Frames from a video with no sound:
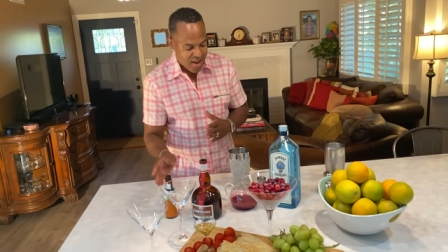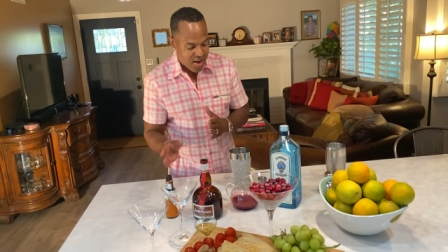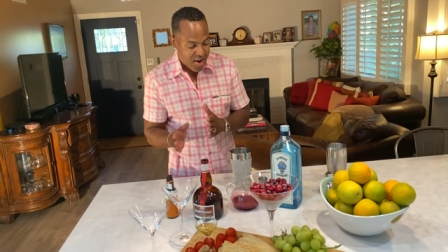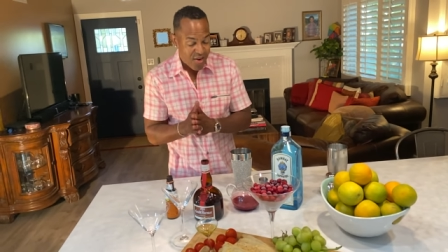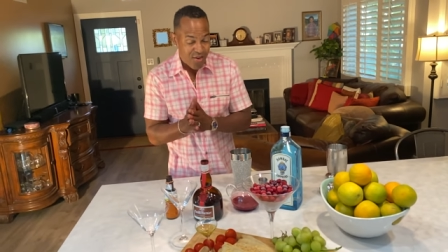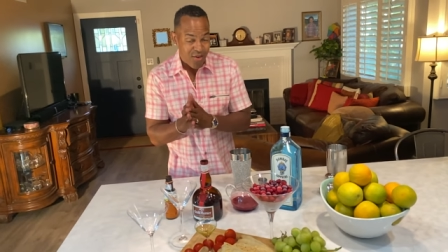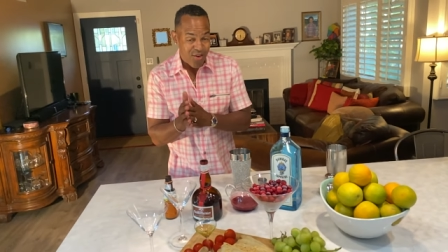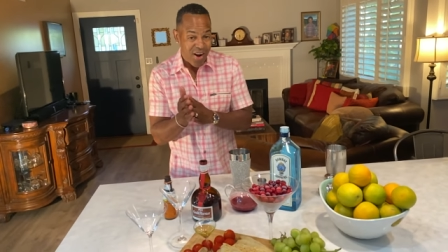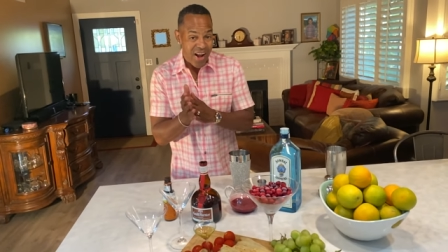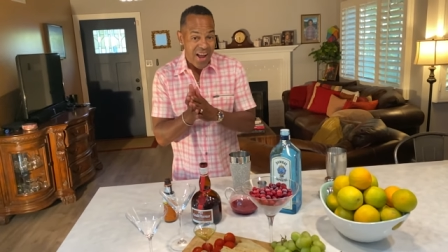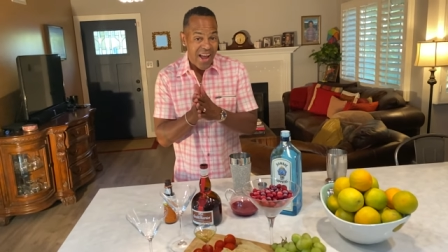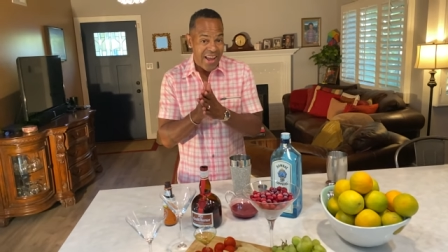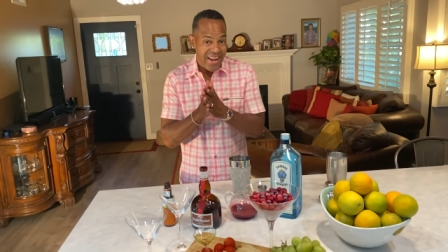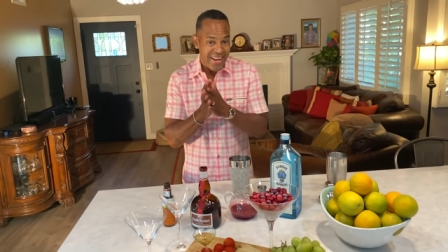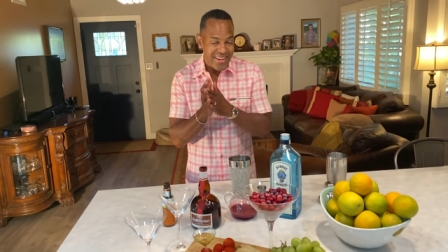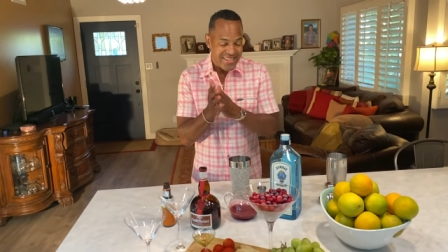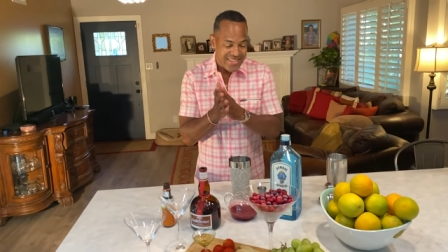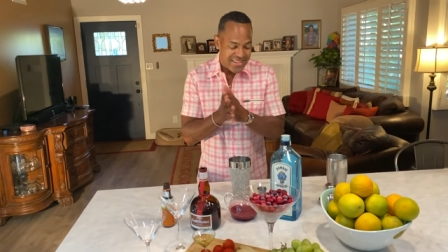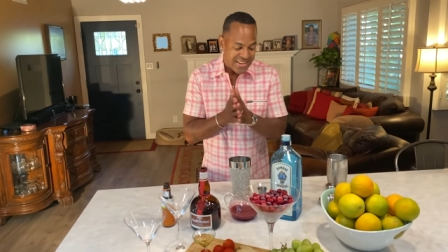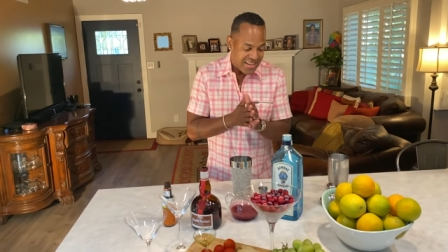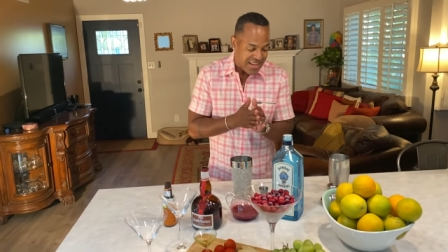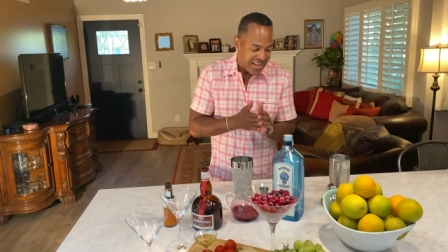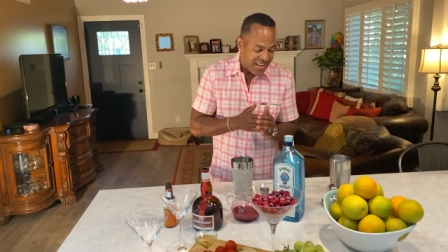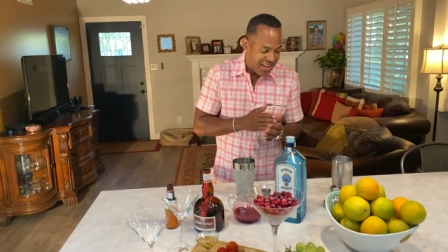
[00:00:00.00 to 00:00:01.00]
All
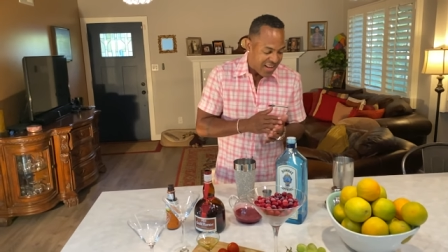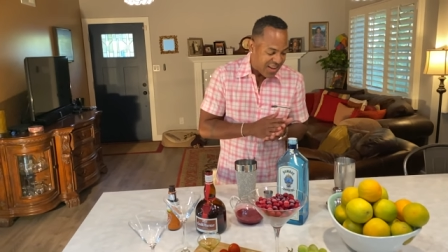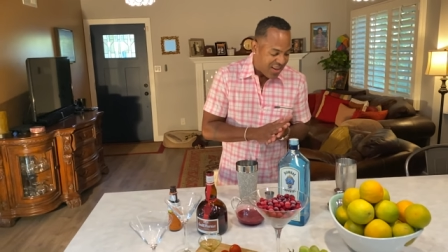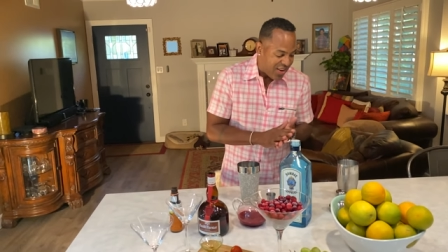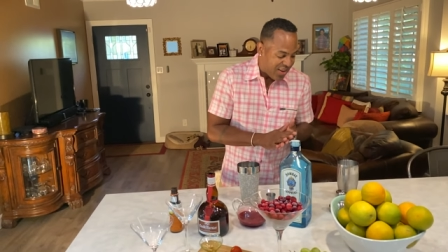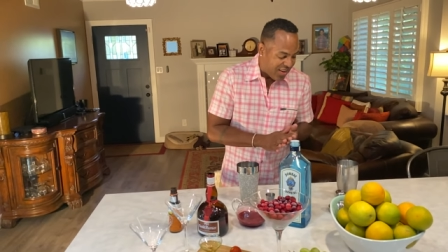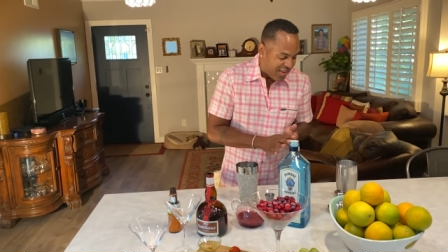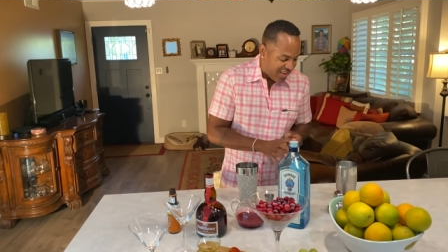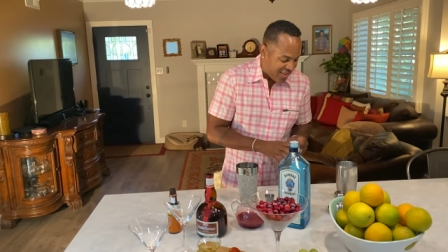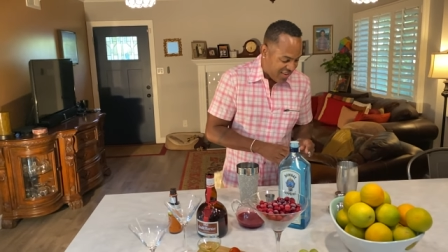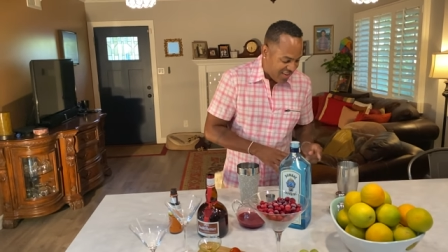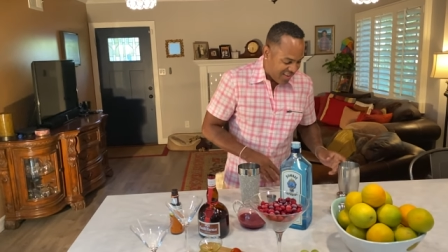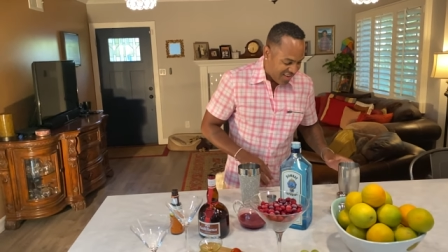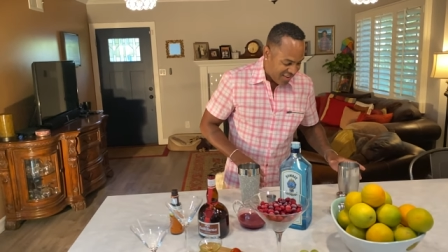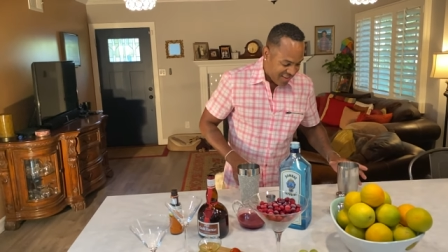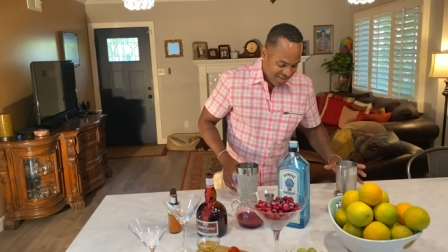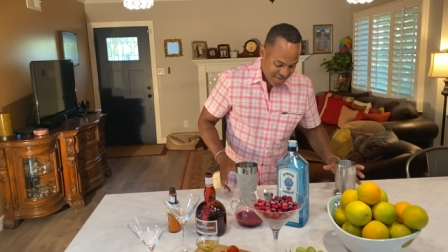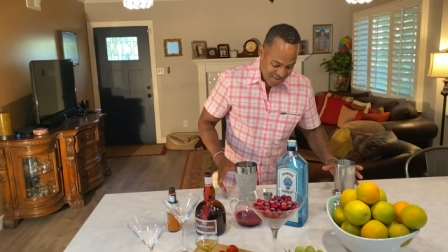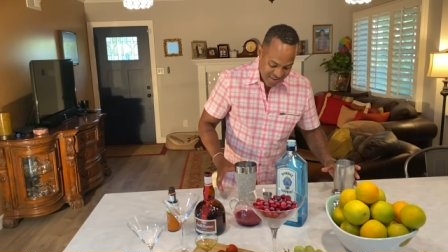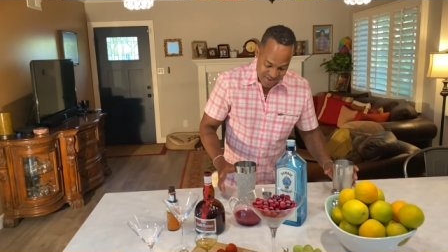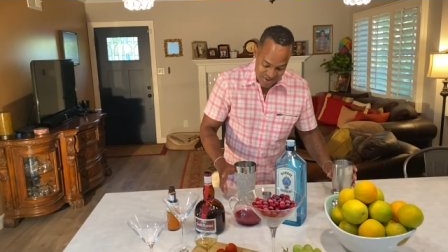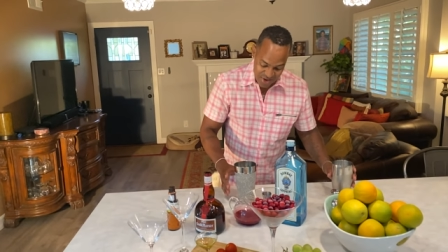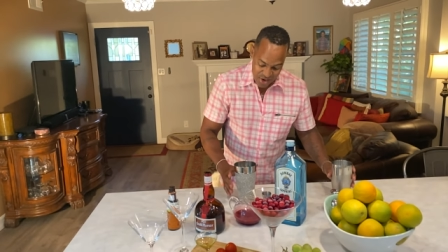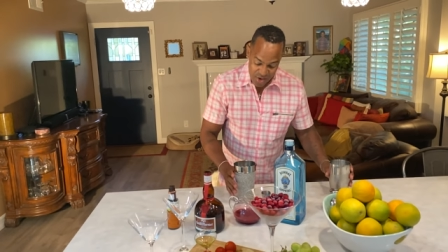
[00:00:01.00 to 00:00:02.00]
right.
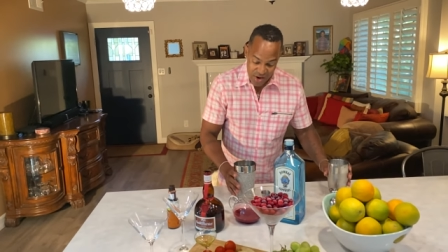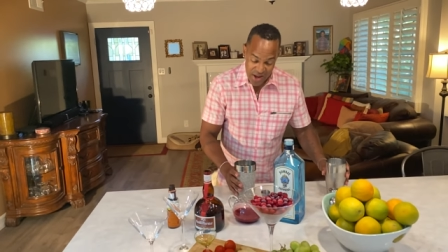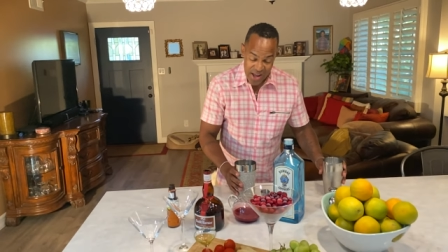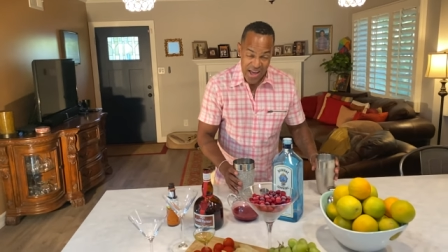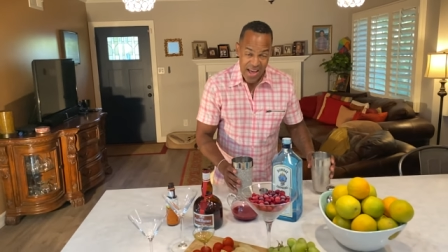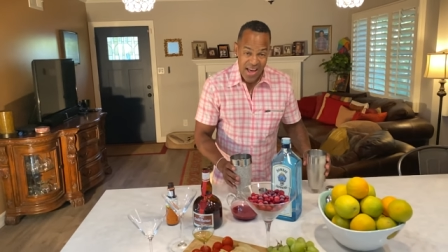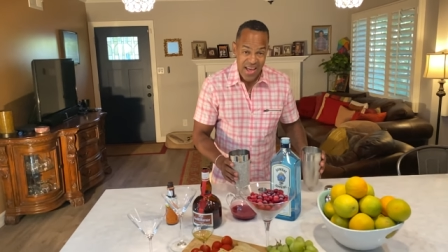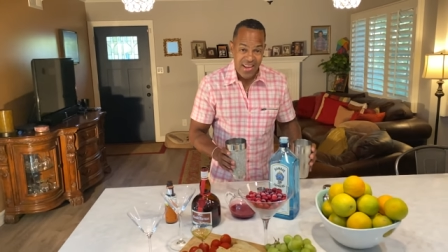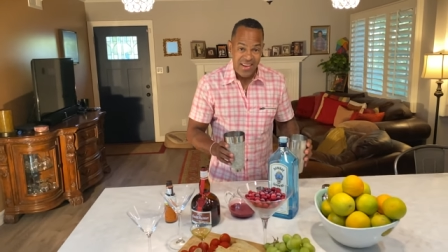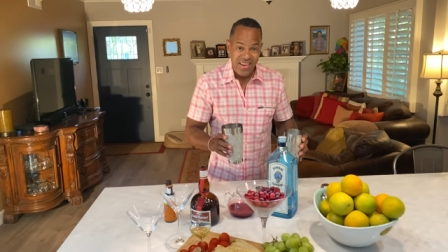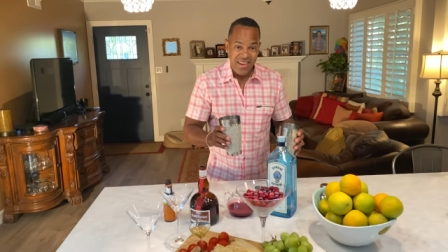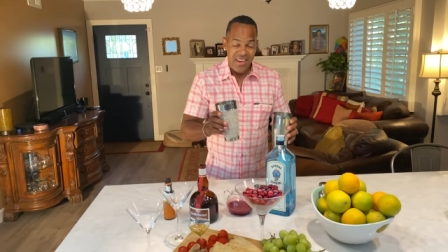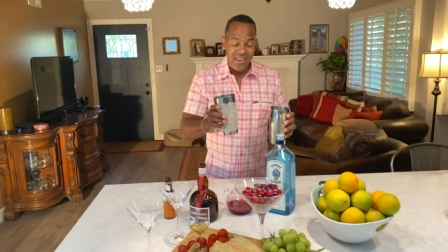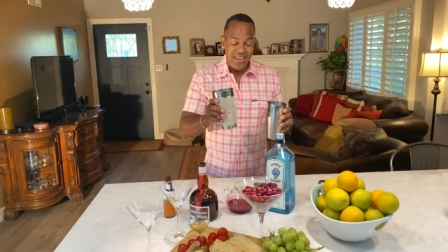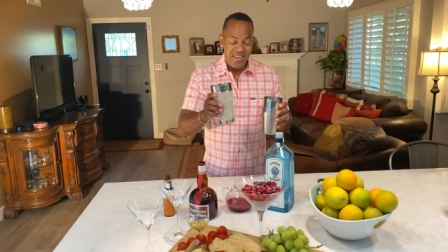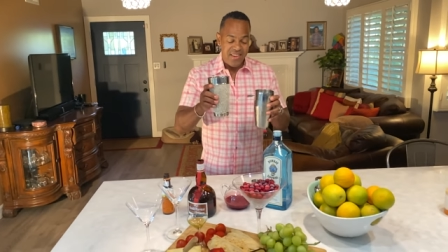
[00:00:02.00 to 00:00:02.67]
Go ahead,